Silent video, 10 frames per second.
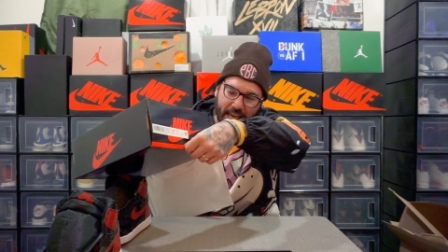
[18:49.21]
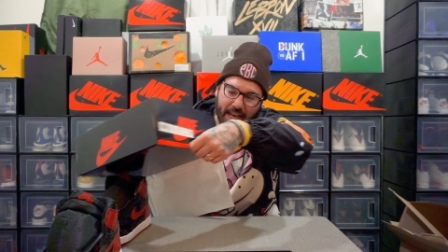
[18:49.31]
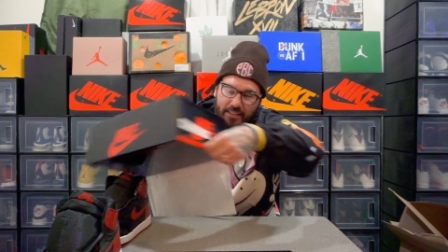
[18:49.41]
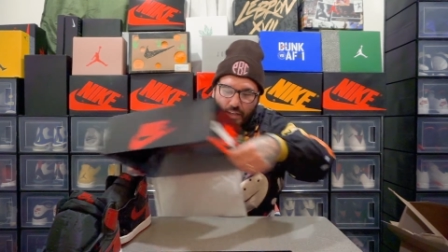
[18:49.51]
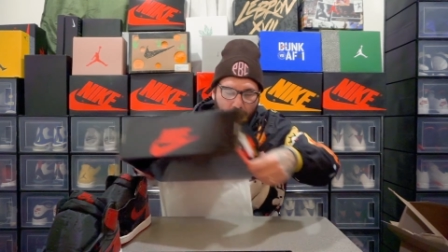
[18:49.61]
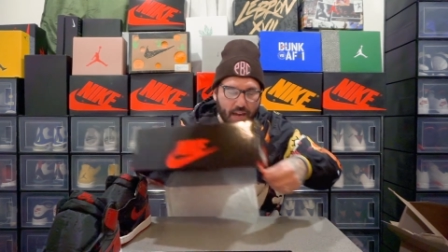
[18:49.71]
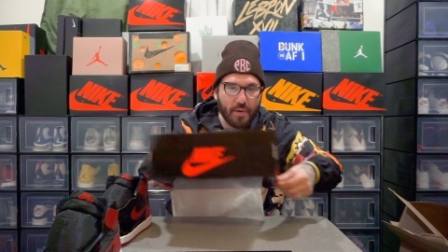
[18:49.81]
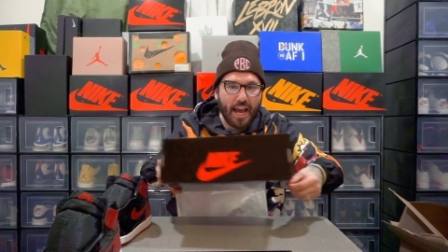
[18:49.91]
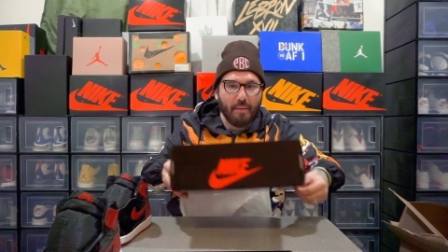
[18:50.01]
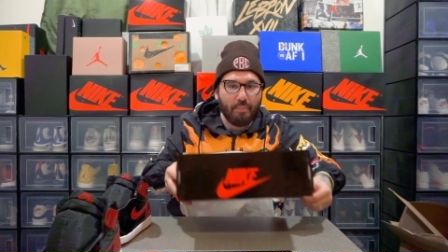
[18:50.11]
And I was like, wait, what
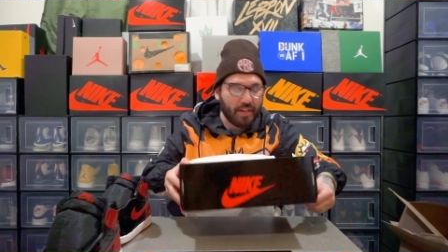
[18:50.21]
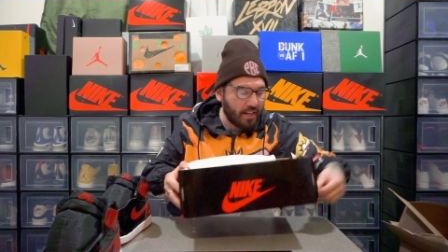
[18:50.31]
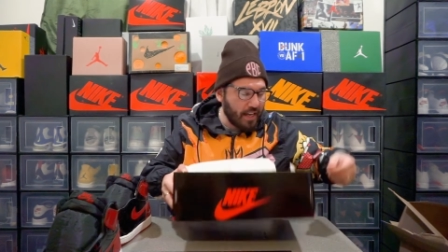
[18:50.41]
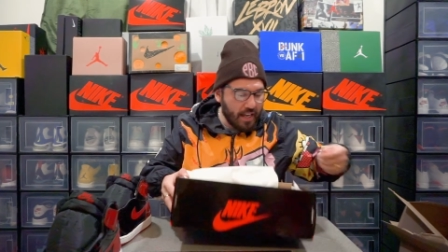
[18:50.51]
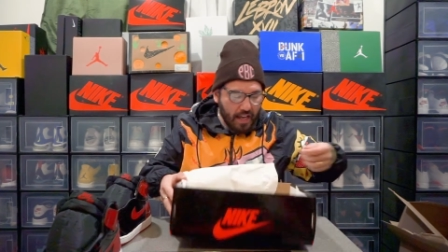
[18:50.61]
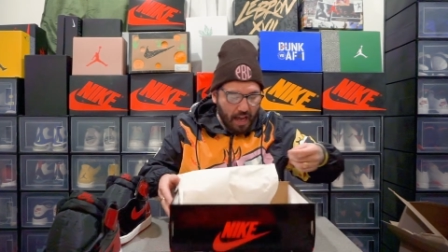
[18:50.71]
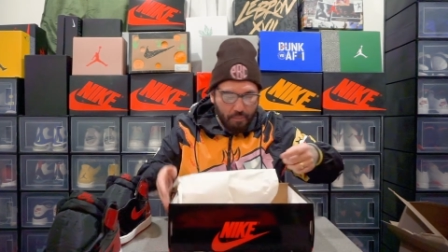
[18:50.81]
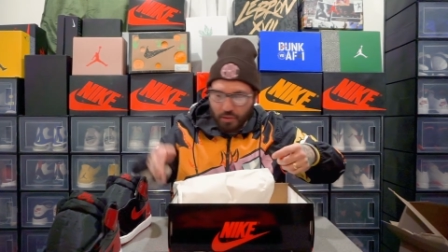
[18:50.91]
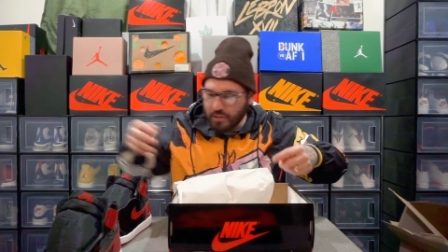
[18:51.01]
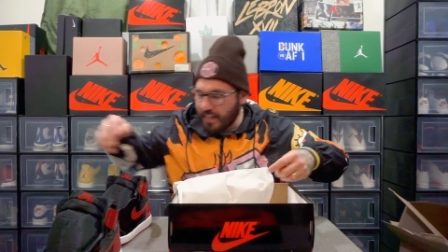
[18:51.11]
happened? I
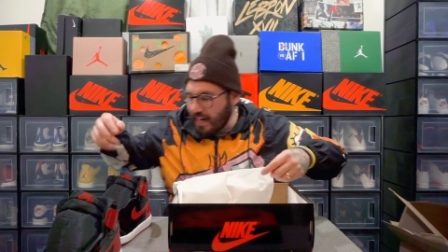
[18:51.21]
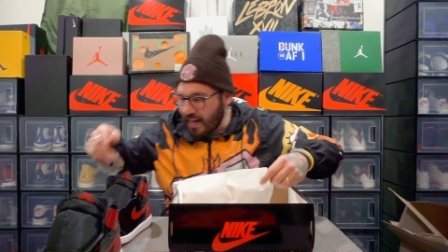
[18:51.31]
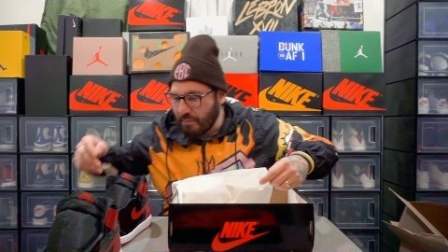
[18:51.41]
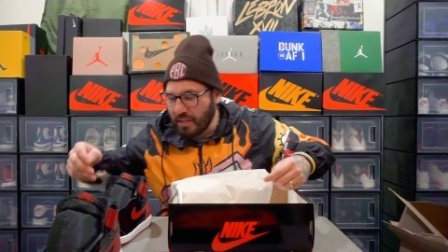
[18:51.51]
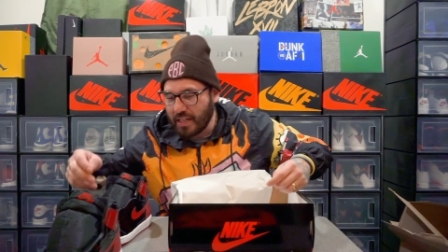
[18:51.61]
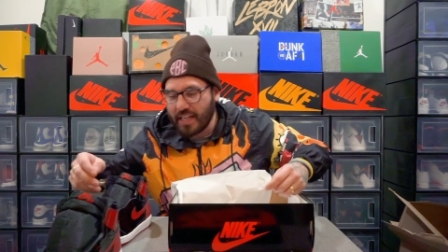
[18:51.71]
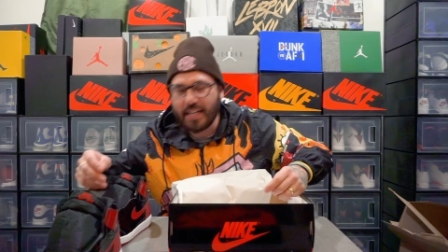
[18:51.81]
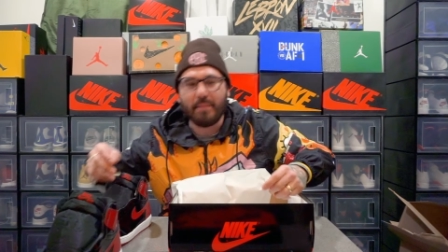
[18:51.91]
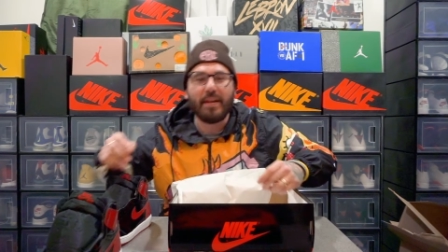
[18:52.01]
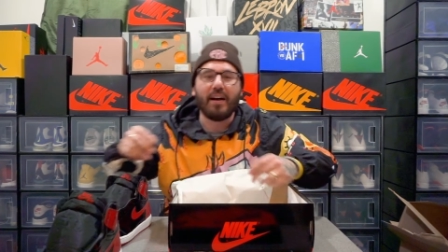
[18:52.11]
pulled it out. I'm looking.
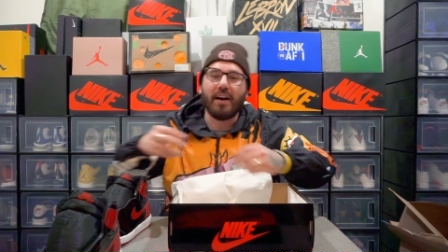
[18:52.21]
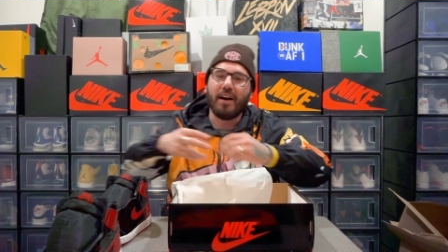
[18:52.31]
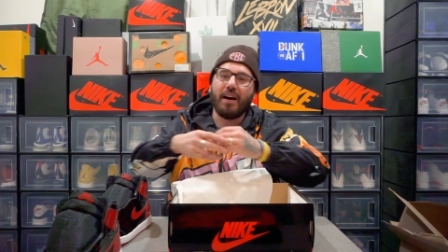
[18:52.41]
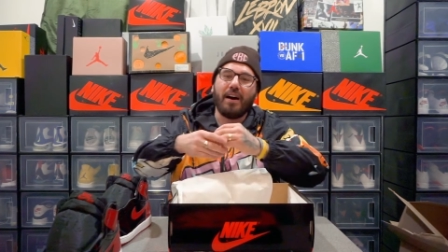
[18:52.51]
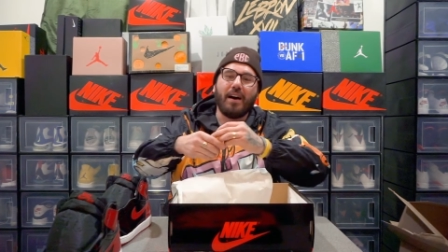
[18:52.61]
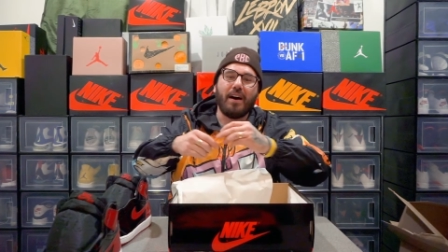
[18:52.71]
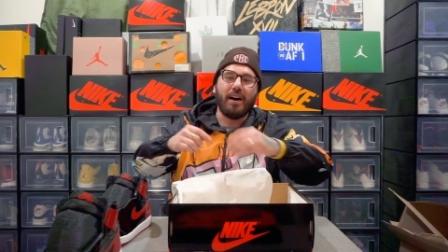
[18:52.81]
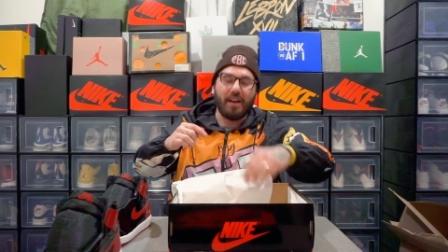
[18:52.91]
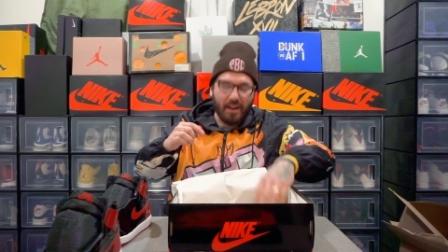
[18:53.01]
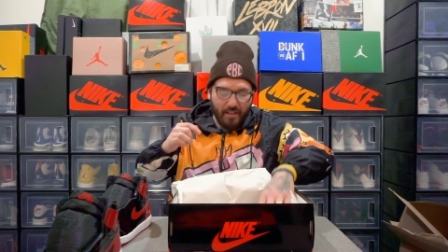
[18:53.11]
I'm like, ah,
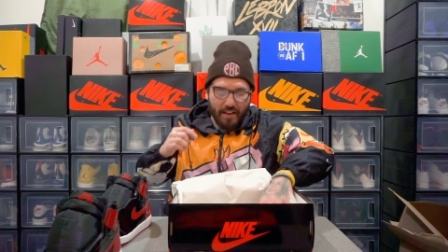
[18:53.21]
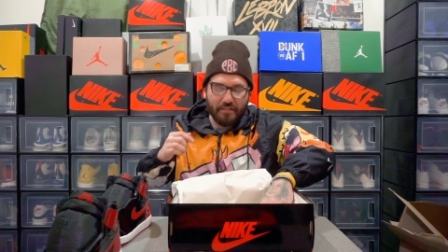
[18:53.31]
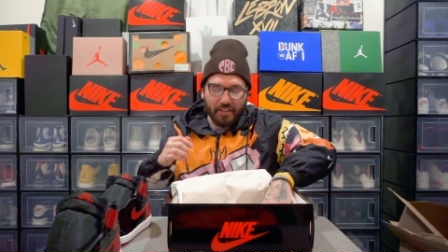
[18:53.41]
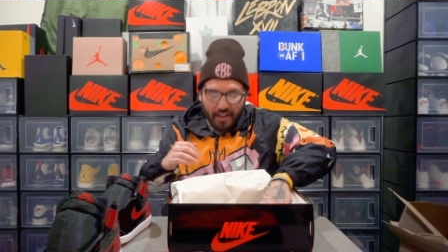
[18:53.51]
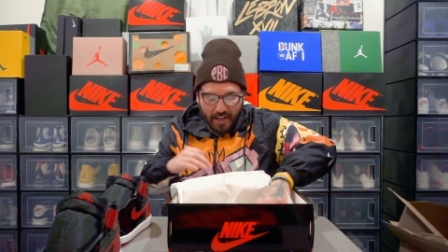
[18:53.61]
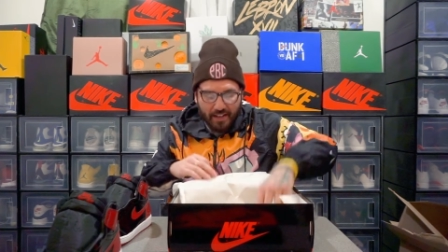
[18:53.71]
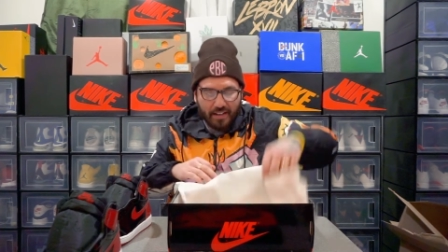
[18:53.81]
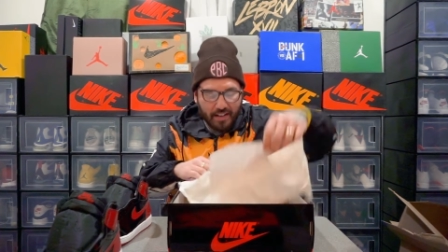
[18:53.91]
all right, Foot Locker.